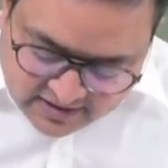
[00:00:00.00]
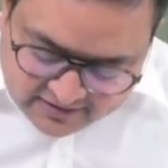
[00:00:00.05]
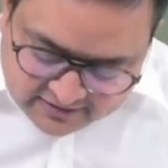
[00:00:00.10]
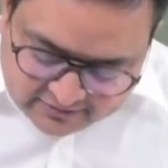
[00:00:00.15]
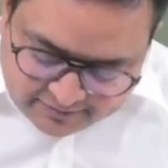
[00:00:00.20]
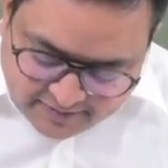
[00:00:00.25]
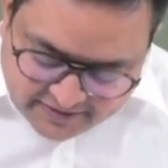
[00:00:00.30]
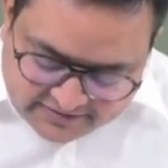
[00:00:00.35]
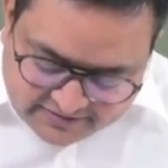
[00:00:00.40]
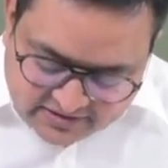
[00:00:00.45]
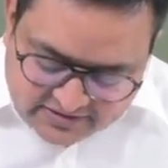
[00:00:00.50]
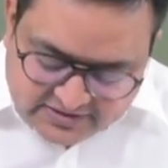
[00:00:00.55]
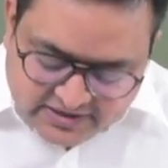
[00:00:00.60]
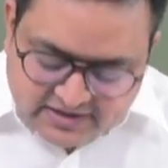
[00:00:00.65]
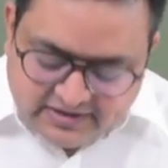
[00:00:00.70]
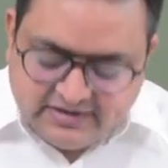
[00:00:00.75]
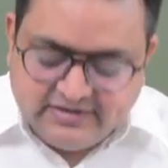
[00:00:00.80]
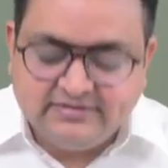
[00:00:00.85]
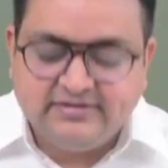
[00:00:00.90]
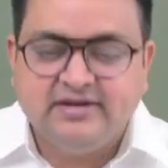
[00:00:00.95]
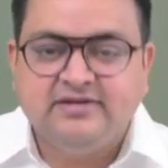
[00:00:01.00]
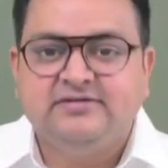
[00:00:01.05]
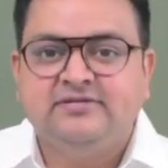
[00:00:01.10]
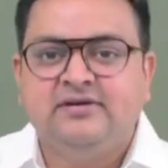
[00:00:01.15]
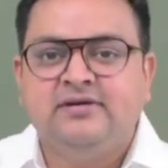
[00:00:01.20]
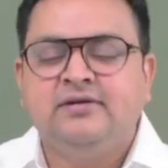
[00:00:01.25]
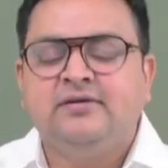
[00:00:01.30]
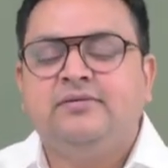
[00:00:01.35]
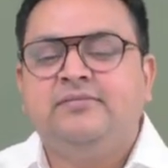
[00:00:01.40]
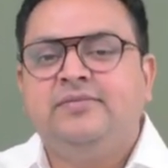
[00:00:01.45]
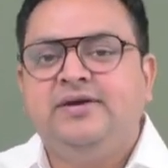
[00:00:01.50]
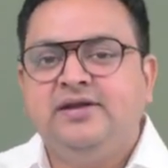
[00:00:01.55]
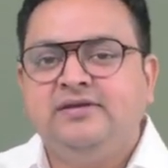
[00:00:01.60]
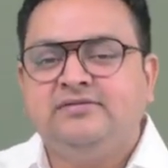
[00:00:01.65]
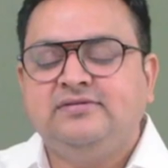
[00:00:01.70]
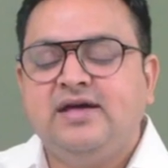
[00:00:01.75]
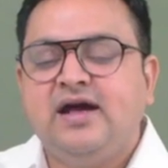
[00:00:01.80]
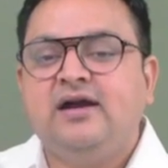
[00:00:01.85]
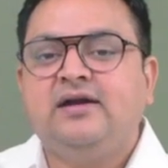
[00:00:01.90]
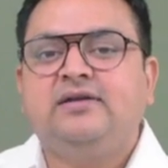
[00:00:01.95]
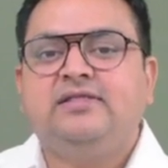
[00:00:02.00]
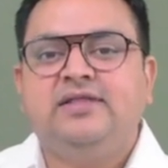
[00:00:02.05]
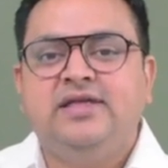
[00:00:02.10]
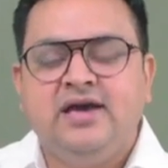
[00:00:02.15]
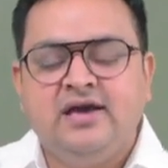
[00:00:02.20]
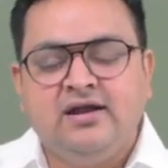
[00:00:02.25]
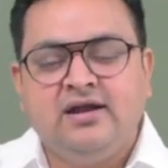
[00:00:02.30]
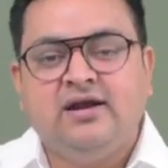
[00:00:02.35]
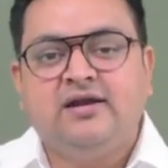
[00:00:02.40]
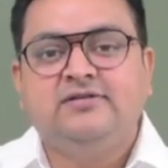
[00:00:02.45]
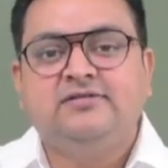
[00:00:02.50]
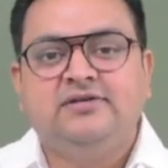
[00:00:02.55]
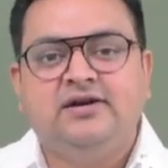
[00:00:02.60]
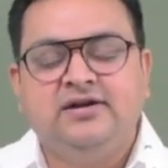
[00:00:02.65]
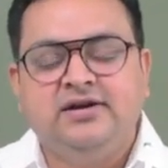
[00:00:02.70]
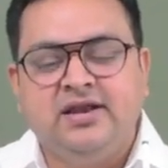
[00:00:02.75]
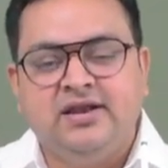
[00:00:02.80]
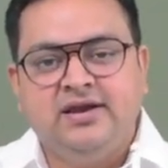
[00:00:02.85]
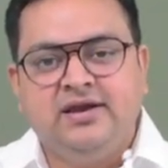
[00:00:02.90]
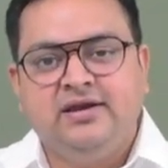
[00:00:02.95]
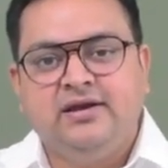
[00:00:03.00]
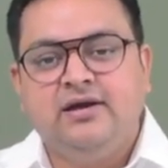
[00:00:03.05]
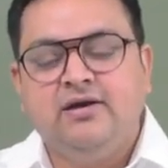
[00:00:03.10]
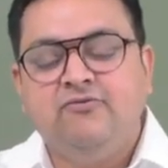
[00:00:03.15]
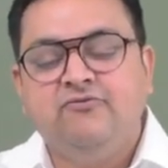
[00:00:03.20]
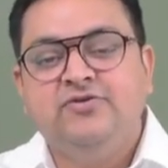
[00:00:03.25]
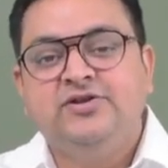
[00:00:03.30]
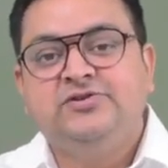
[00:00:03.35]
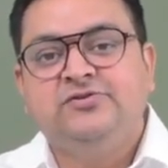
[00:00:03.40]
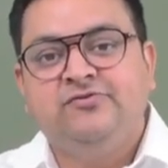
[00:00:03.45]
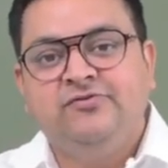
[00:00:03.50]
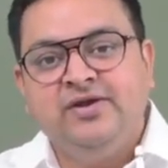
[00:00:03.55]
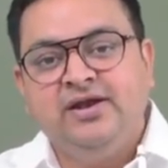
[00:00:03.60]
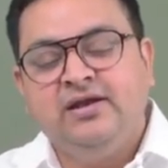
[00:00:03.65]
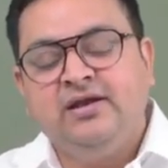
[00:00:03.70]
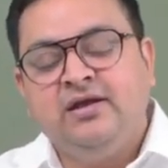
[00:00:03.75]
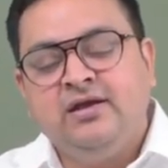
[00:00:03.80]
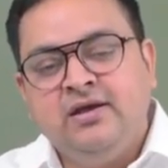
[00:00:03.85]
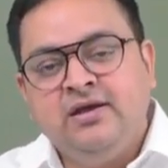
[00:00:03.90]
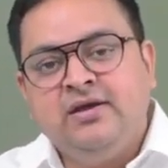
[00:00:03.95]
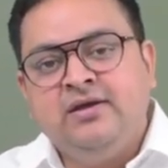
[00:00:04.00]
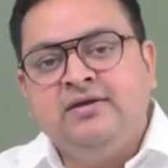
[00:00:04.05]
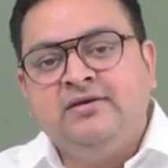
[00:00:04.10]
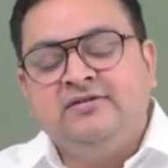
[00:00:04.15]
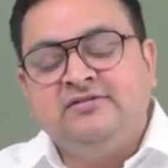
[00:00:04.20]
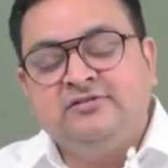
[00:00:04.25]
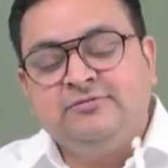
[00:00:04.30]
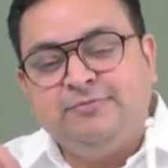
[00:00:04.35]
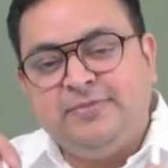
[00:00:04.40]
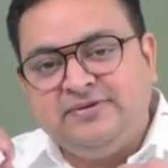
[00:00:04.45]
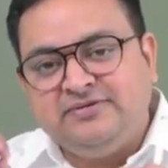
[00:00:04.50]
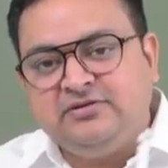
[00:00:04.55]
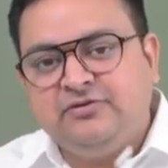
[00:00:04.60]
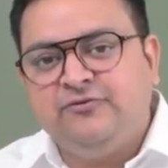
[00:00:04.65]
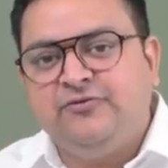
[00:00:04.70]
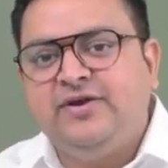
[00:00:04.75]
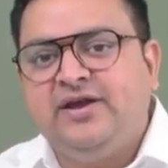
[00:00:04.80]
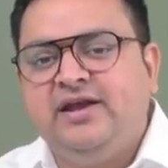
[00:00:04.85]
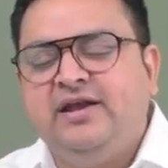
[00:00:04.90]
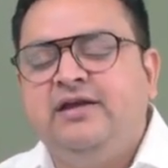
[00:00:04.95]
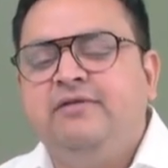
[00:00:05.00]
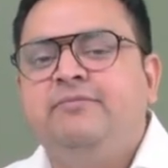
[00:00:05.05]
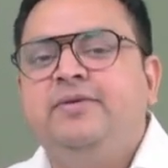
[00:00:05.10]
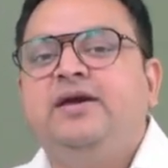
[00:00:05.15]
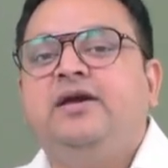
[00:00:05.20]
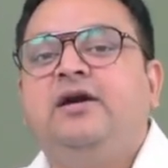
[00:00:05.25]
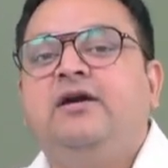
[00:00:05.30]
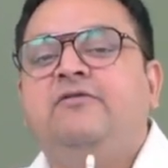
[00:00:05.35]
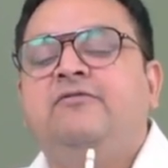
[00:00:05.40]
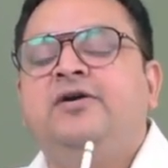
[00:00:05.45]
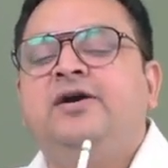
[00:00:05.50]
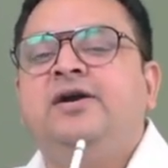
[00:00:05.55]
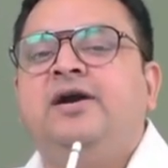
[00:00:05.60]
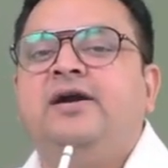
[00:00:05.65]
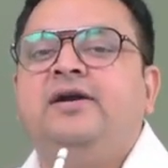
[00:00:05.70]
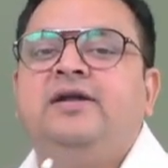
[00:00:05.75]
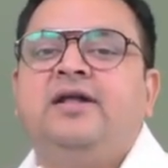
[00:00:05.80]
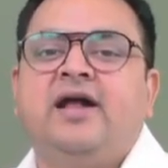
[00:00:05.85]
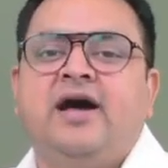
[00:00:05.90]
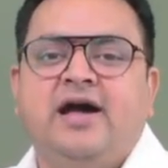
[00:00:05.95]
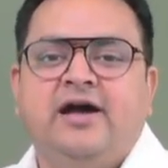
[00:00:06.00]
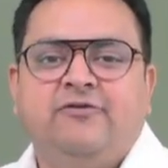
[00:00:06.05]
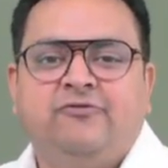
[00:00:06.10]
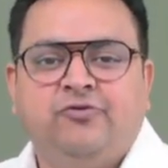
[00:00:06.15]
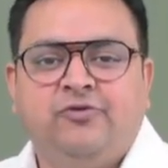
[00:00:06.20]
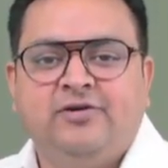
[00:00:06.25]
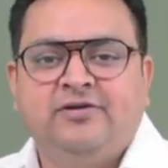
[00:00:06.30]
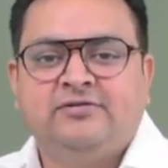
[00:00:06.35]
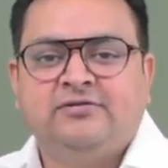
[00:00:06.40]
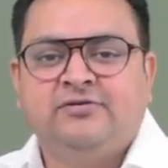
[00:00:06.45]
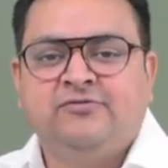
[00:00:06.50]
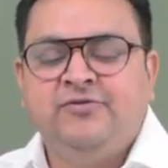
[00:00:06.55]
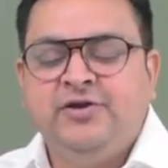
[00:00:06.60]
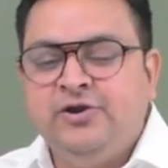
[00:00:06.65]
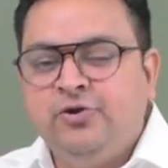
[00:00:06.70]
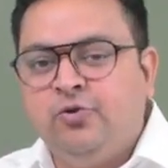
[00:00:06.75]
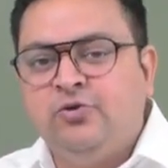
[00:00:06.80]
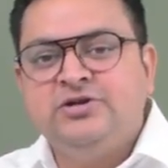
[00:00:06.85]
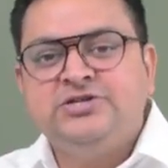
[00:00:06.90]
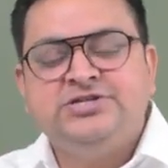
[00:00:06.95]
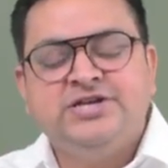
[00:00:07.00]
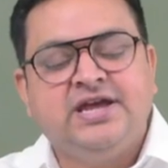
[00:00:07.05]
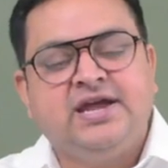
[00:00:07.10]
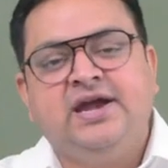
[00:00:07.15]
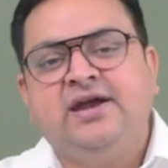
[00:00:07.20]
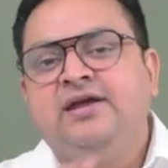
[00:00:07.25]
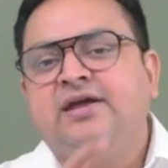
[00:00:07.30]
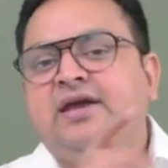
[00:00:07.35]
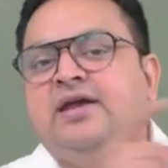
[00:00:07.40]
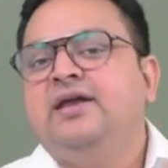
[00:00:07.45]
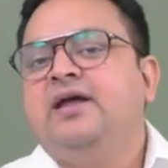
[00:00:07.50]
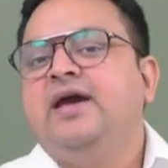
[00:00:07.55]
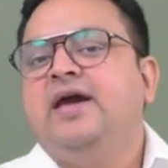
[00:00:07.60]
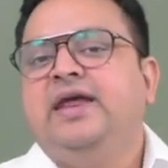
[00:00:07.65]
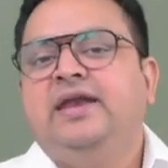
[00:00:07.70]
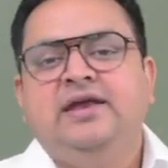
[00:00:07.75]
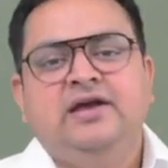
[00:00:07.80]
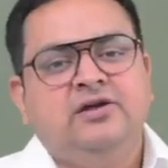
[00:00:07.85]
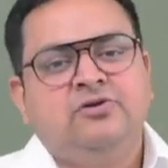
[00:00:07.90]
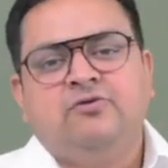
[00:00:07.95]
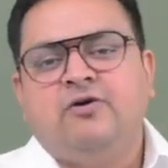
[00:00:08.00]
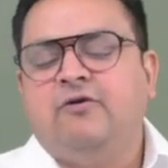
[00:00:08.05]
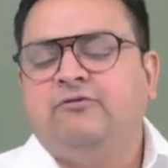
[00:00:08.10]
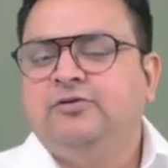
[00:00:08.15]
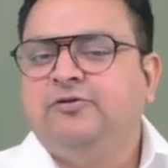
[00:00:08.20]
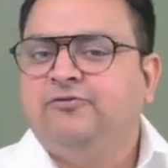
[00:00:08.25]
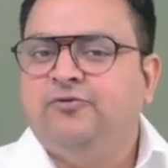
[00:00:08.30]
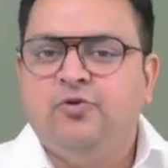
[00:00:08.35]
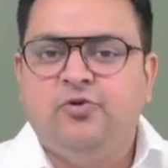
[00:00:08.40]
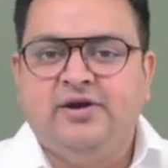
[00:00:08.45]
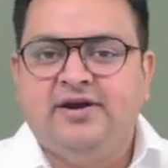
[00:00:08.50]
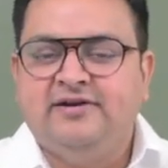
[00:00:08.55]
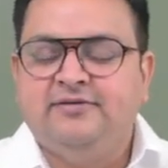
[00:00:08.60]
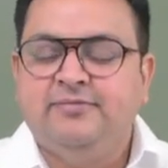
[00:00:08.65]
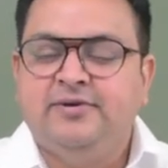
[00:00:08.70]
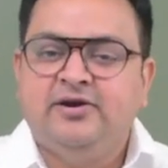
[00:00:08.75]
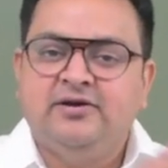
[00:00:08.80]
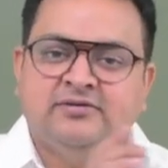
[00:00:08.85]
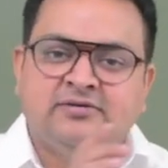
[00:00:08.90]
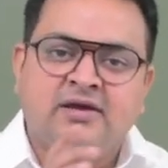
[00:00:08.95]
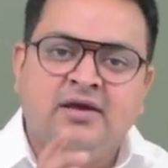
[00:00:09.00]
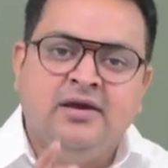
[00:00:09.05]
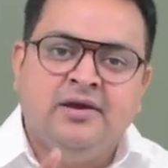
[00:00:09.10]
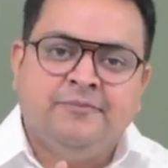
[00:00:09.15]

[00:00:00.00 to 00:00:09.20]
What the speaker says: Special charging section means that there are certain income which will specifically be covered under IFOS. We don't check it in any of the four heads because